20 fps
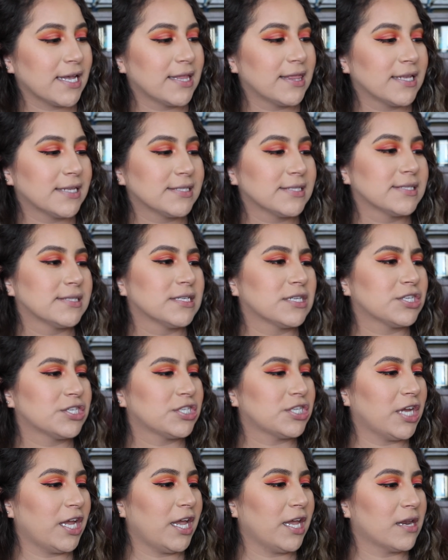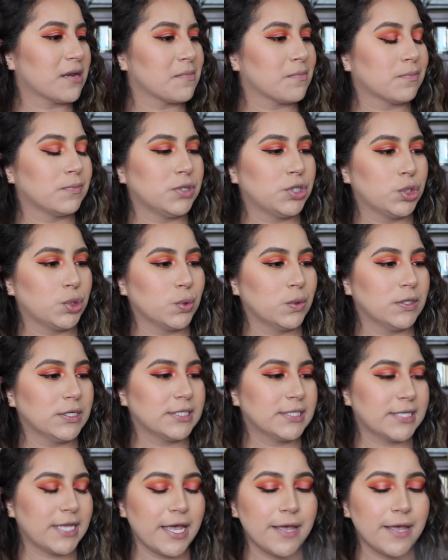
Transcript: and this is the shade Dulce.